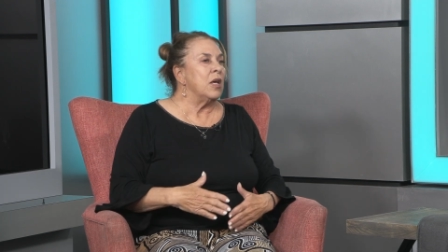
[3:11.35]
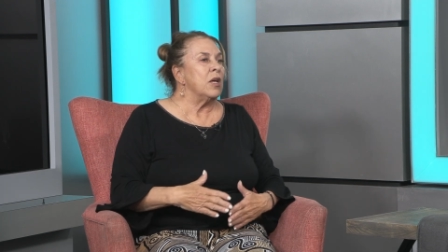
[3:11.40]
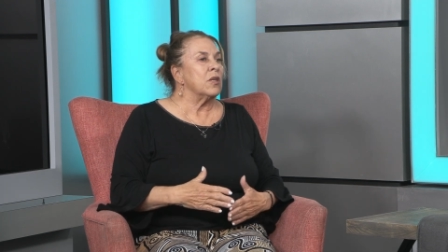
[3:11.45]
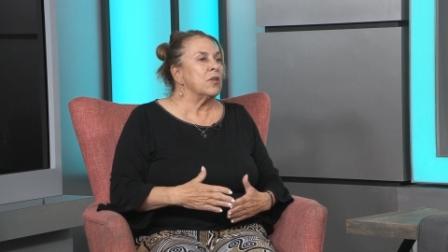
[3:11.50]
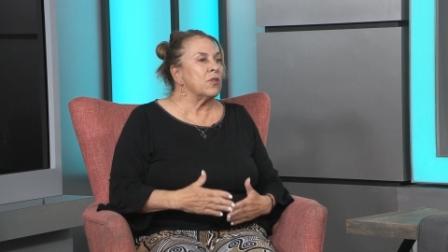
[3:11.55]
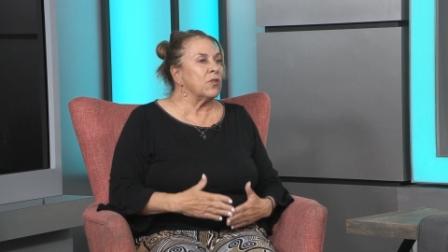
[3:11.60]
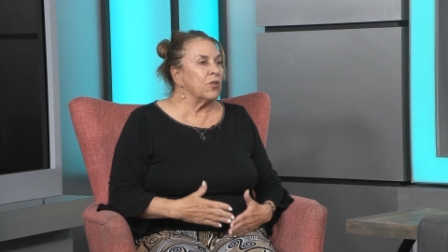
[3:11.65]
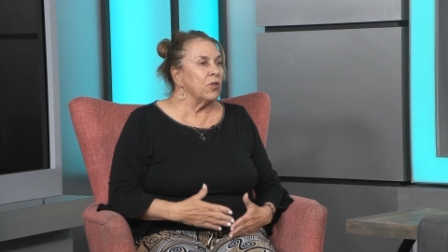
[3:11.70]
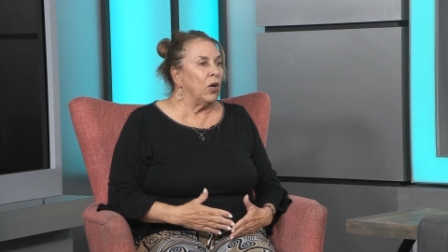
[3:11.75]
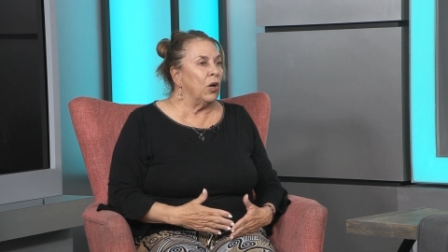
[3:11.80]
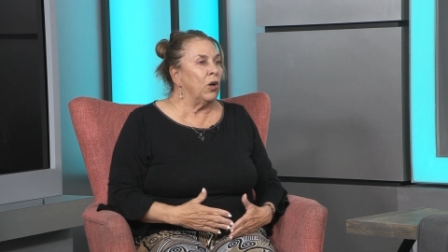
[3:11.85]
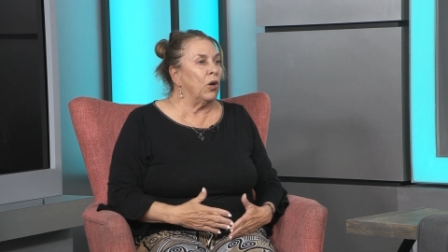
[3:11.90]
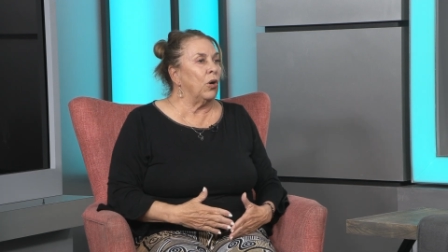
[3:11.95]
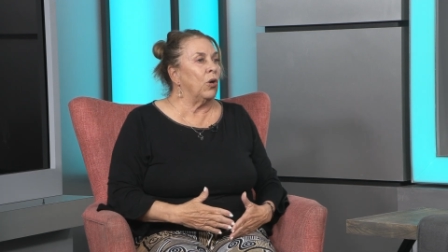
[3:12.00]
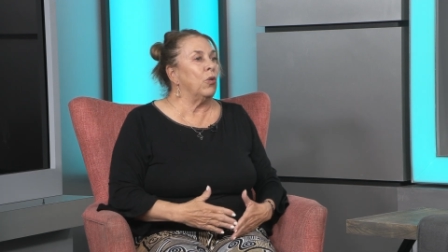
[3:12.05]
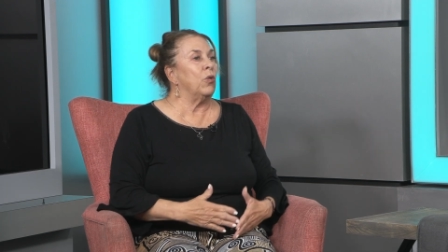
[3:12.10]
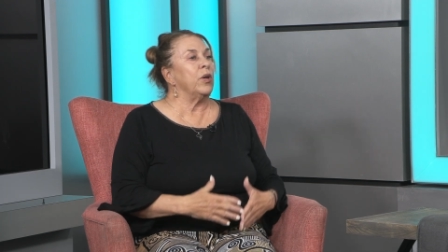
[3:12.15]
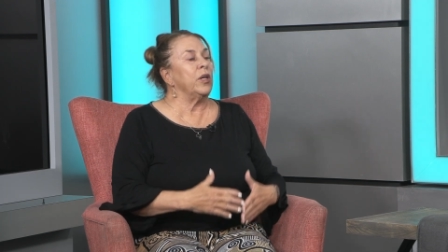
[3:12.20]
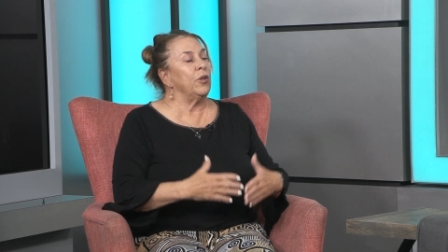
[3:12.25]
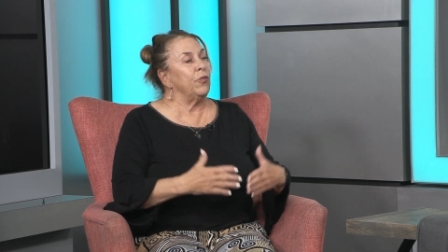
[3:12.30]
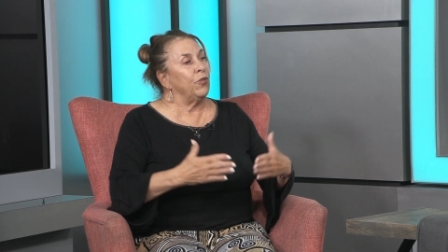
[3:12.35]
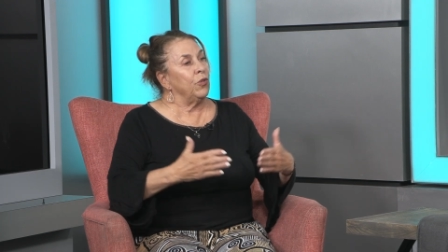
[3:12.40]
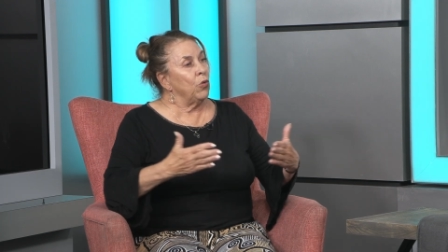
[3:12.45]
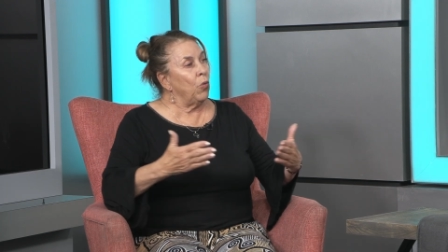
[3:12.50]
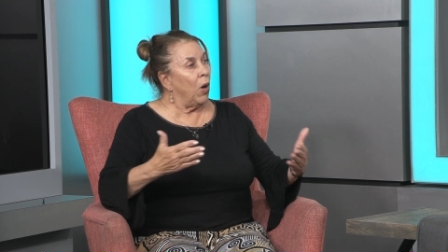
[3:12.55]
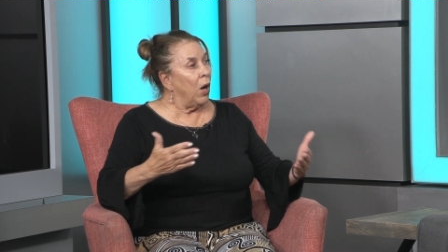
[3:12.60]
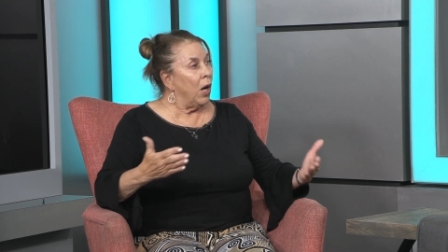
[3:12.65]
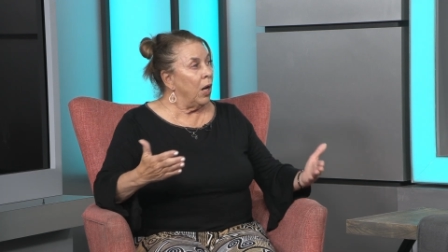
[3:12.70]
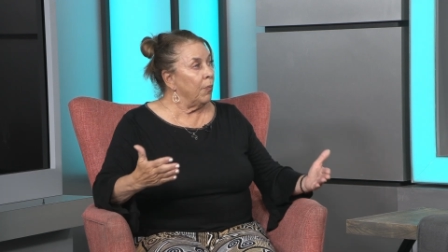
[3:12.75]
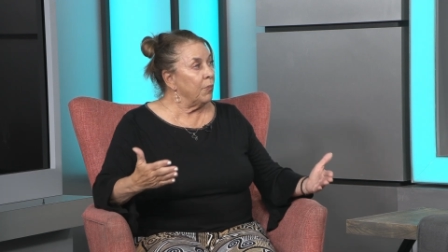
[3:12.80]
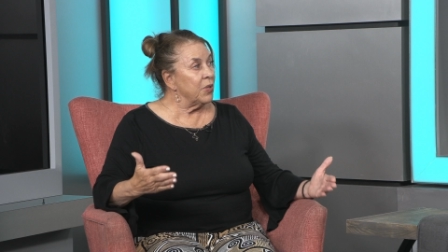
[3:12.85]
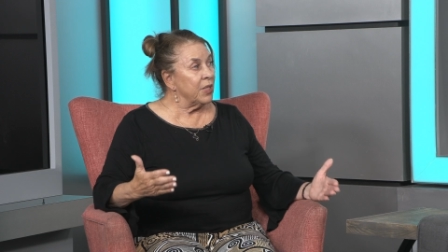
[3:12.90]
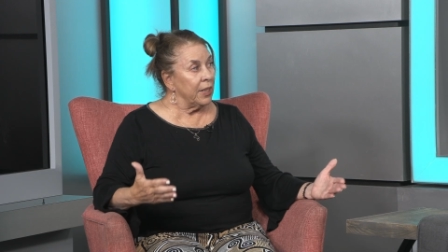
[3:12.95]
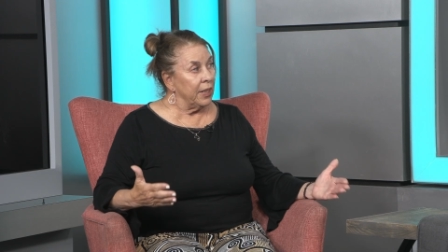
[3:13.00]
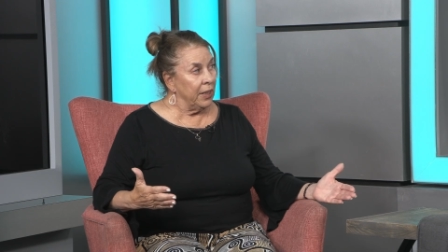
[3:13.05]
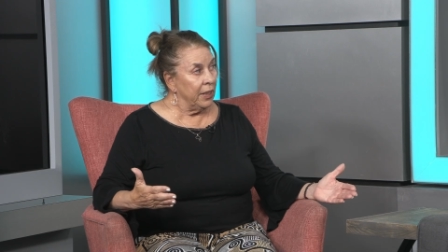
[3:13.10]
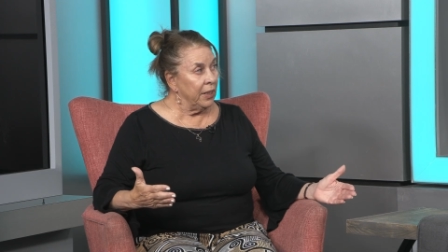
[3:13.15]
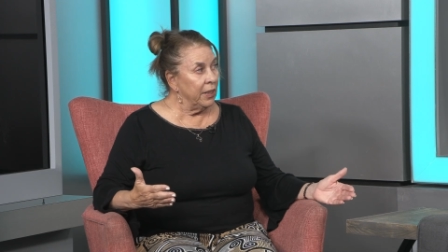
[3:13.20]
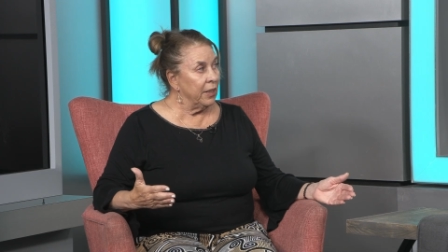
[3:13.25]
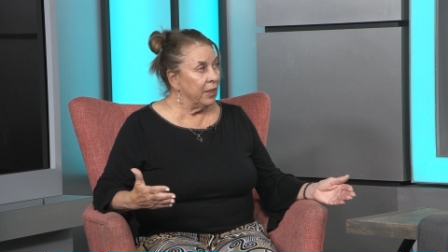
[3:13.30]
So if you opt
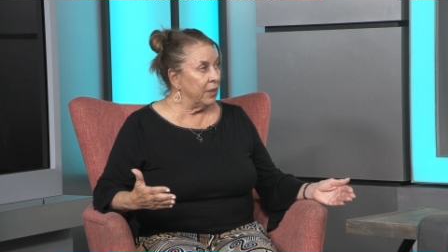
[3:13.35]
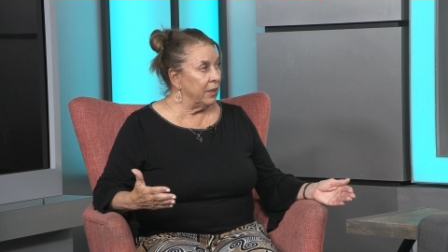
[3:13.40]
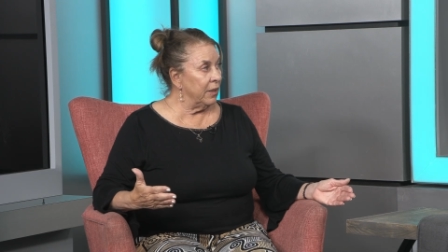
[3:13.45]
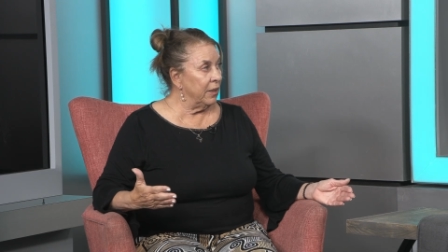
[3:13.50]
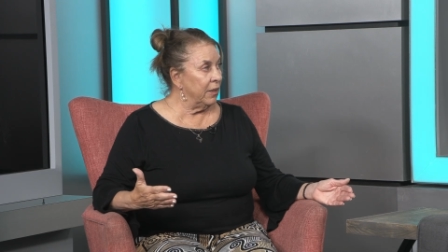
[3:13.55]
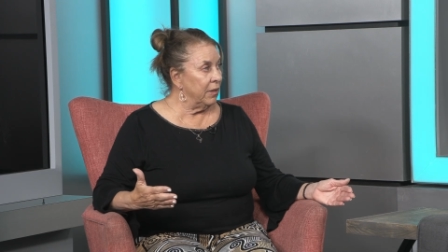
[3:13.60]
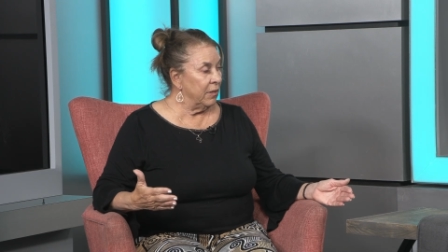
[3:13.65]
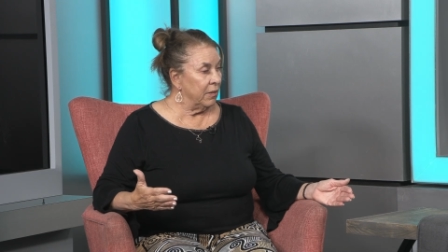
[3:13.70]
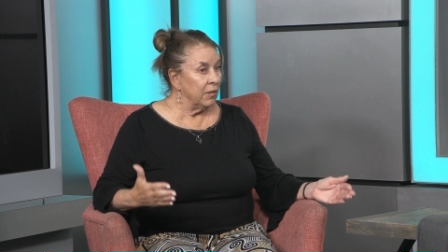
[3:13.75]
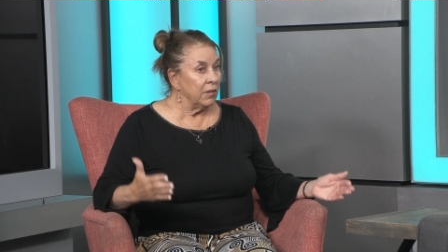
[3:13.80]
in,